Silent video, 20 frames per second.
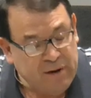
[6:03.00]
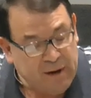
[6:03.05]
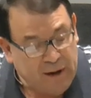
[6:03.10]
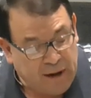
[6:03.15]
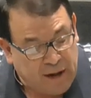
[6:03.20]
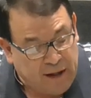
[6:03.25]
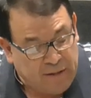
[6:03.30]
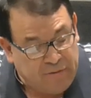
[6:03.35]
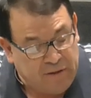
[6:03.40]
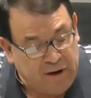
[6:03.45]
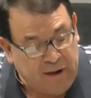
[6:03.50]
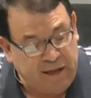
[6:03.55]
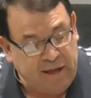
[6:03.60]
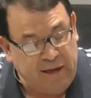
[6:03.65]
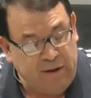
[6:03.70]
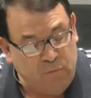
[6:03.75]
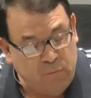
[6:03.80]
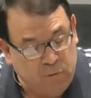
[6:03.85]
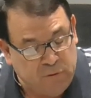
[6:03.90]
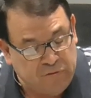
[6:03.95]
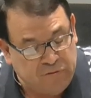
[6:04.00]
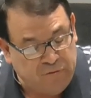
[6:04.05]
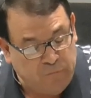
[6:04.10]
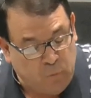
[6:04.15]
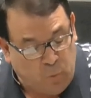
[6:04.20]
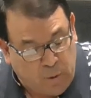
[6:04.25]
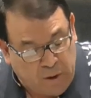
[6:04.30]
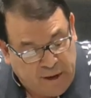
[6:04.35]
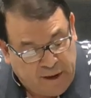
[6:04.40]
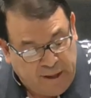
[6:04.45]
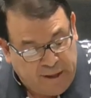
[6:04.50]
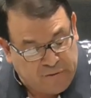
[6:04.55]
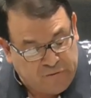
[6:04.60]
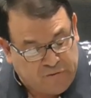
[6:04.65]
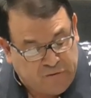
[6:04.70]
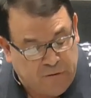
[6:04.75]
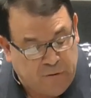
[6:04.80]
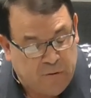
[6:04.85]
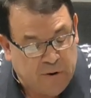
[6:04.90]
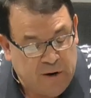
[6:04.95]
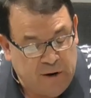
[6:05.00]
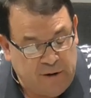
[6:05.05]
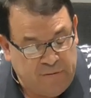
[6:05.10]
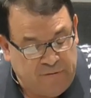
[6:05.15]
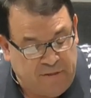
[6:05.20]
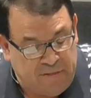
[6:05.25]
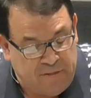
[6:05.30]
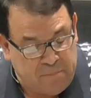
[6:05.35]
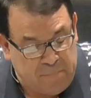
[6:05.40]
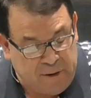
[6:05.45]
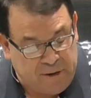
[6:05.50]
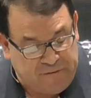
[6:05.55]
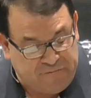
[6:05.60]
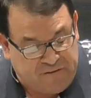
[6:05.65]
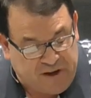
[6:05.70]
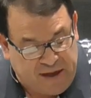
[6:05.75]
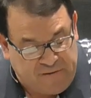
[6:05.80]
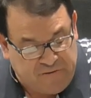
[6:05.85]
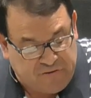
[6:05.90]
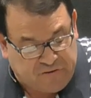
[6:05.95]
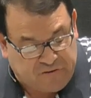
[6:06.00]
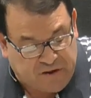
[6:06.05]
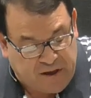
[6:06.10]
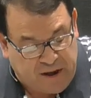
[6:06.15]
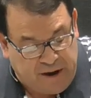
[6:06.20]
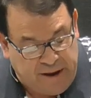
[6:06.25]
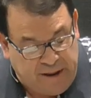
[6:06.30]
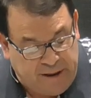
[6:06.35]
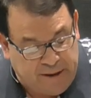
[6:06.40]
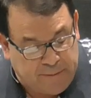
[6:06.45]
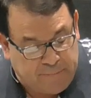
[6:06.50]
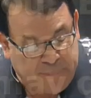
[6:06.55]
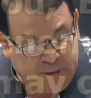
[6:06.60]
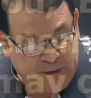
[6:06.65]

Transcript: that he went into. Then the men of David said to him,